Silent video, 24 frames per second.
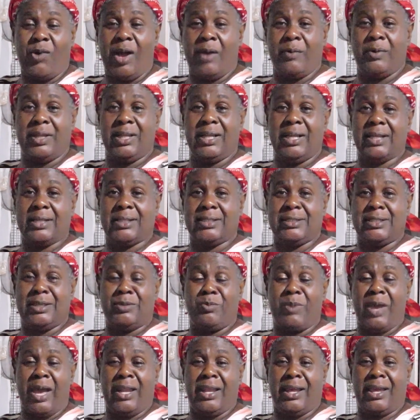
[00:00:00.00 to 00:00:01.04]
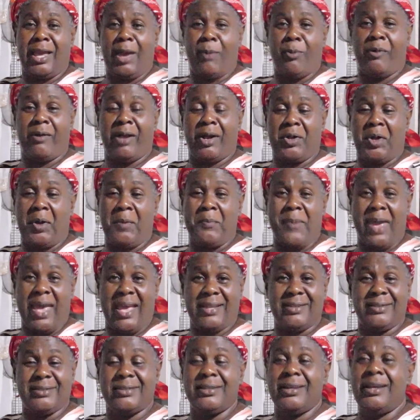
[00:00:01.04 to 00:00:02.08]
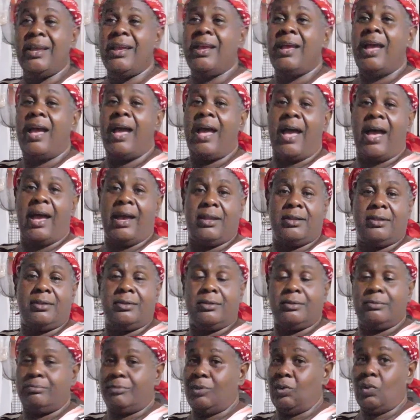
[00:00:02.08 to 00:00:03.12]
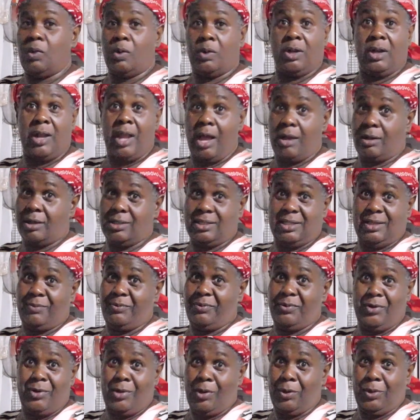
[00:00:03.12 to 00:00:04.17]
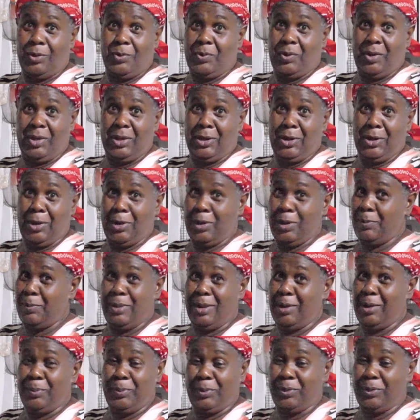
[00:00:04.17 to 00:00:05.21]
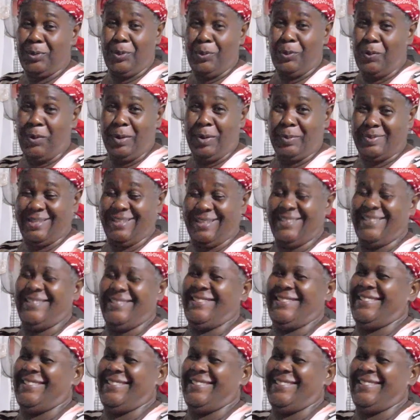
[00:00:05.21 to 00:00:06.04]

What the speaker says: One with the little thing behind the camera, comment. And I don't know, see if you know the way, I'm going to build up on the hopes.